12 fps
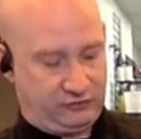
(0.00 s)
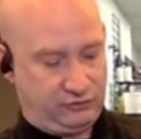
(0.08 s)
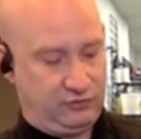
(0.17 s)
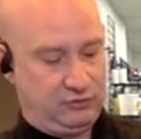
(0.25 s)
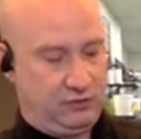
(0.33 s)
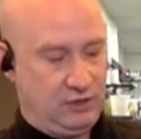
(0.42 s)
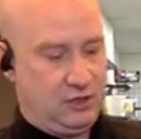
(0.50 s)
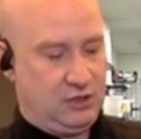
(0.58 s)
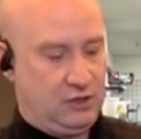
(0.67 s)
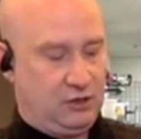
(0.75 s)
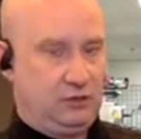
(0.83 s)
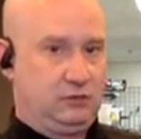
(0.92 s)
threw
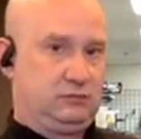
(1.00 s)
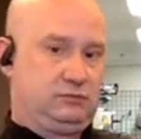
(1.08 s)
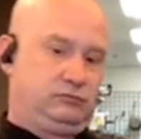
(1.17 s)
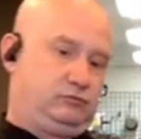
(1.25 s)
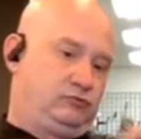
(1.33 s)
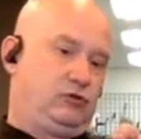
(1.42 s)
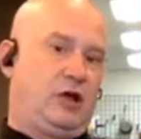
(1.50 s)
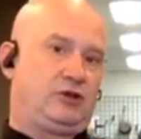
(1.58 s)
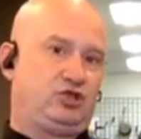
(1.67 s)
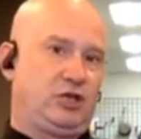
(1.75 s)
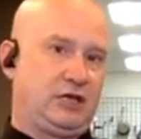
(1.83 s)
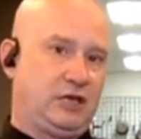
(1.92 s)
raw
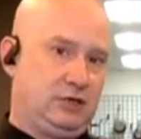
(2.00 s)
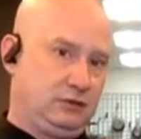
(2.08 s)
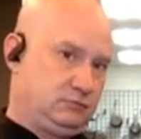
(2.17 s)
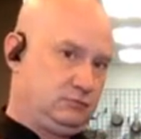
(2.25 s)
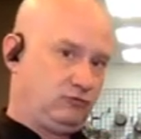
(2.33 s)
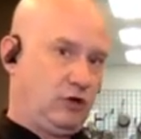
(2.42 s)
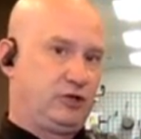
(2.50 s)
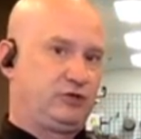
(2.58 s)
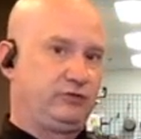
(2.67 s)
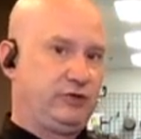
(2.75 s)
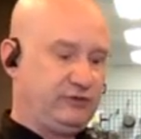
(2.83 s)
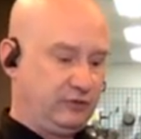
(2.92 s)
chicken, raw
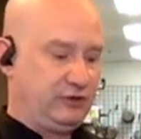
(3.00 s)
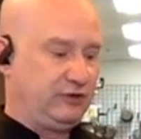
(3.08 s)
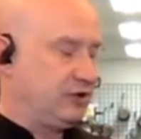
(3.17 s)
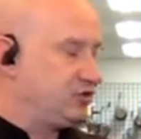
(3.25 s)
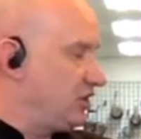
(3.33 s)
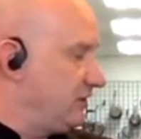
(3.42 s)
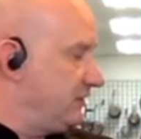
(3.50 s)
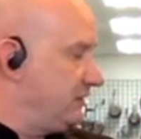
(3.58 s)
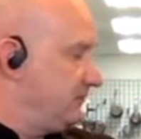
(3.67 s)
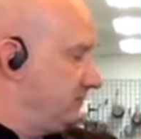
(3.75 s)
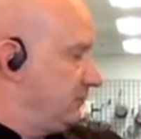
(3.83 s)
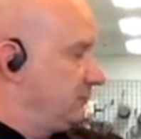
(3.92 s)
chorizo into the Dutch oven,
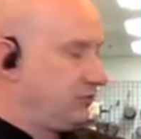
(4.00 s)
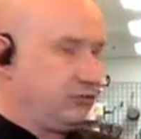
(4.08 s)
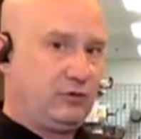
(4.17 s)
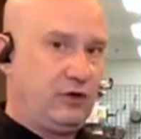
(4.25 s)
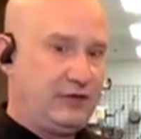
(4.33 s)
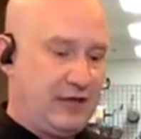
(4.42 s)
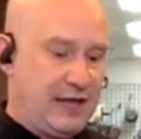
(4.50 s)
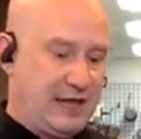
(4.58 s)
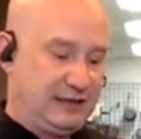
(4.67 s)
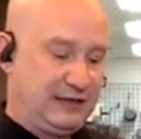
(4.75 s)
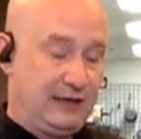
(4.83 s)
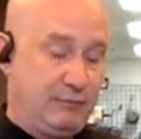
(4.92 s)
threw it on the egg
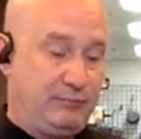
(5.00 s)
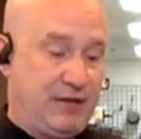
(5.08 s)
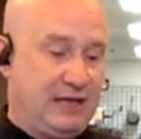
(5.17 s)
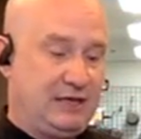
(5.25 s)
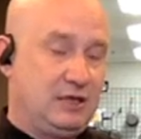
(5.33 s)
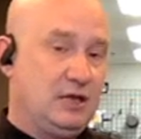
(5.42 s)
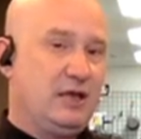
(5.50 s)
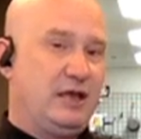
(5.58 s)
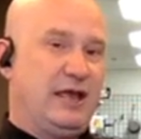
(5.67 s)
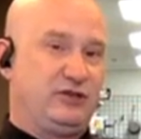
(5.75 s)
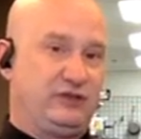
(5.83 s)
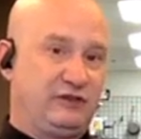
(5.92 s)
and let it bake,
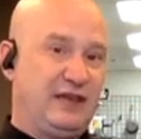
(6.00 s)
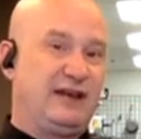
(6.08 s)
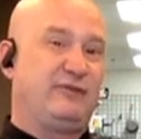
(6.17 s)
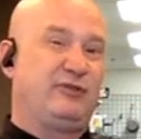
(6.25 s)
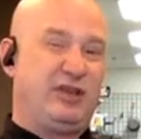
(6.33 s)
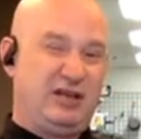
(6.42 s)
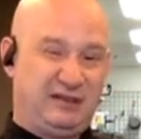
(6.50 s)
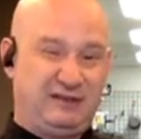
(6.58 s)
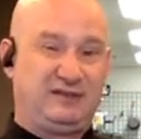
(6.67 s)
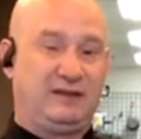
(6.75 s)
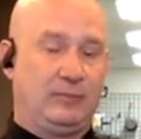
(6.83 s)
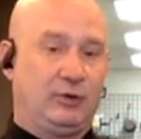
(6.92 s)
and just let everything
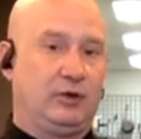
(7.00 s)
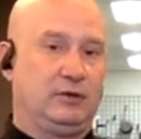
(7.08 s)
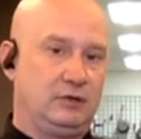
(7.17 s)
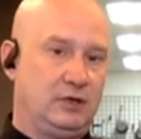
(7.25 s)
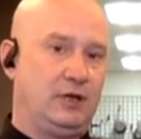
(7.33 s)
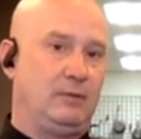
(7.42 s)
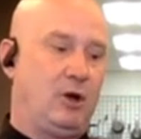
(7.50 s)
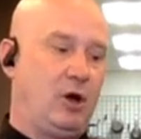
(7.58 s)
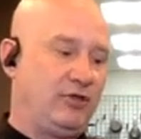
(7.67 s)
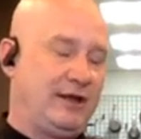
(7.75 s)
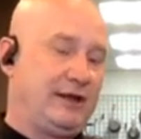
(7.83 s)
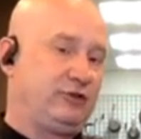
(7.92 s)
simmer. All
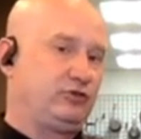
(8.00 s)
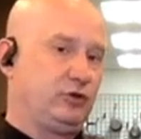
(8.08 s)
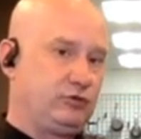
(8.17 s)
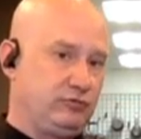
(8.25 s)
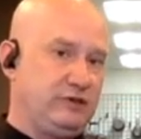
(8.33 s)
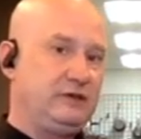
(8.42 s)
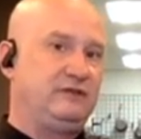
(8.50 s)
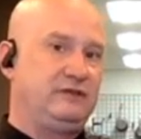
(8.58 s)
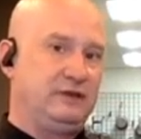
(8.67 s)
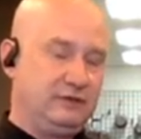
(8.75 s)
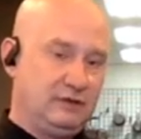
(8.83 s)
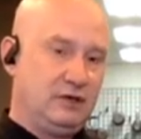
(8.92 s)
that extra grease
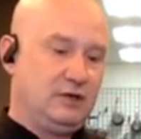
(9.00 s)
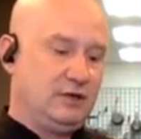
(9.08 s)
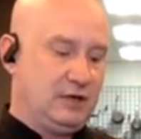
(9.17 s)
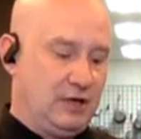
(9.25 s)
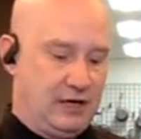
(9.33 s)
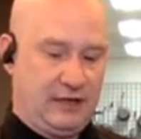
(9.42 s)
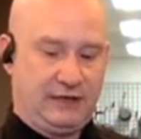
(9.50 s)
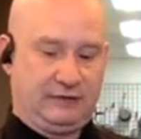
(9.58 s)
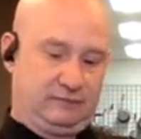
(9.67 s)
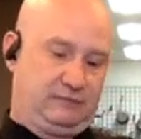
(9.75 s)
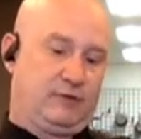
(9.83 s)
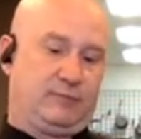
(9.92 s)
and
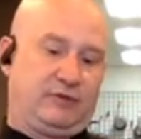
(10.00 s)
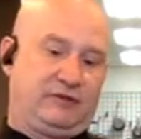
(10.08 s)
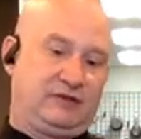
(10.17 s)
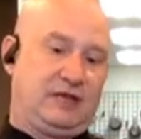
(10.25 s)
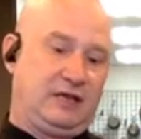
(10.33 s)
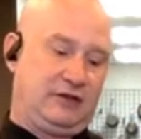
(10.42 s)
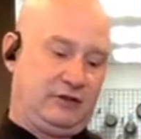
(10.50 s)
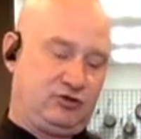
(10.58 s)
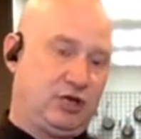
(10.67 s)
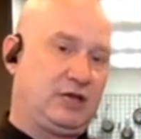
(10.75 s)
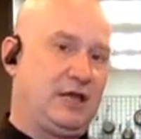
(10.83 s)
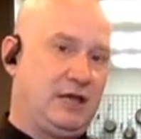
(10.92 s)
from the skin and the
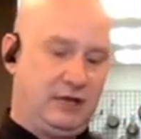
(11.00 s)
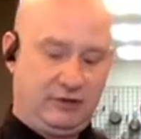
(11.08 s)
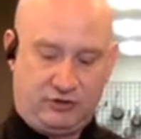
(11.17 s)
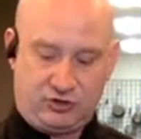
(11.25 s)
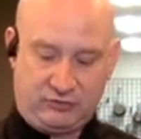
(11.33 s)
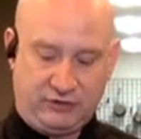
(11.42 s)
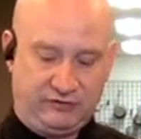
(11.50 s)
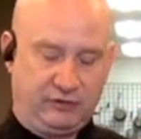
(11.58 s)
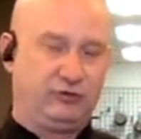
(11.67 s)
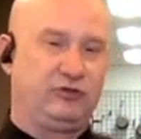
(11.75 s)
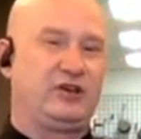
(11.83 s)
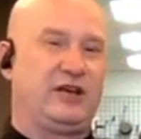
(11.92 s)
chicken and the chorizo
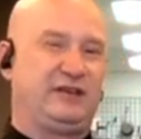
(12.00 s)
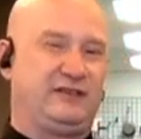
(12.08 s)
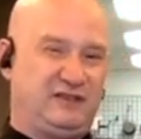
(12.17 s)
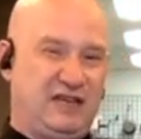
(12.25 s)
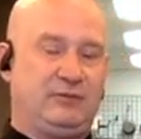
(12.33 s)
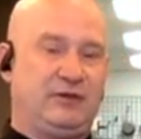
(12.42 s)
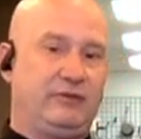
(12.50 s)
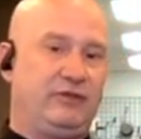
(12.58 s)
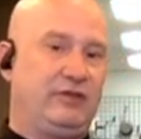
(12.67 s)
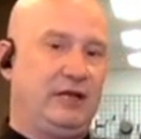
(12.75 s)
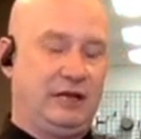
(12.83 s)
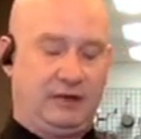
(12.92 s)
just kind of steams
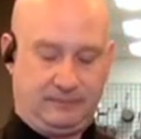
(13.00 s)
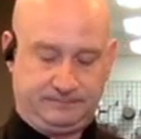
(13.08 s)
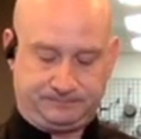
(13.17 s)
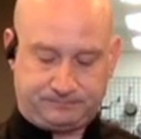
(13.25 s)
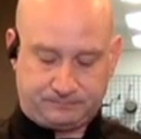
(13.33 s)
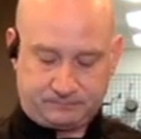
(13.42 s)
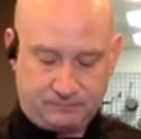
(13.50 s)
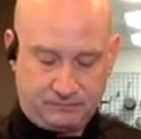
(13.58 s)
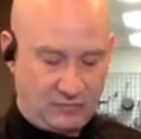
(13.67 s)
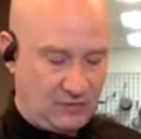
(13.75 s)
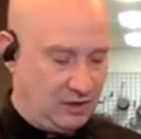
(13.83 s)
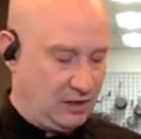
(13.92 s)
everything
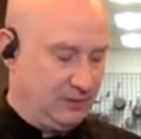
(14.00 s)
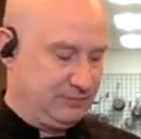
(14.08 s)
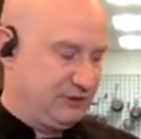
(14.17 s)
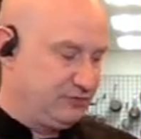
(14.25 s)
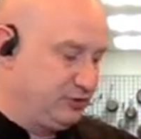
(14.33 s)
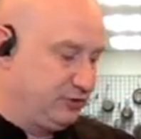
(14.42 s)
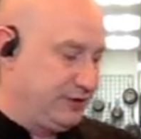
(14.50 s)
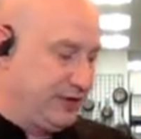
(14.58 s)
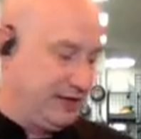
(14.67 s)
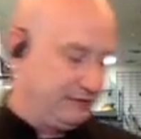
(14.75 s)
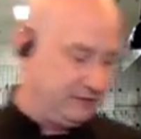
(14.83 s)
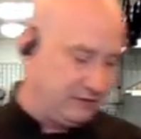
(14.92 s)
and gives you a
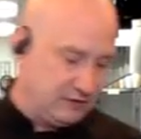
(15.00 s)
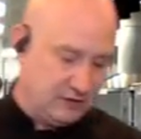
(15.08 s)
nice,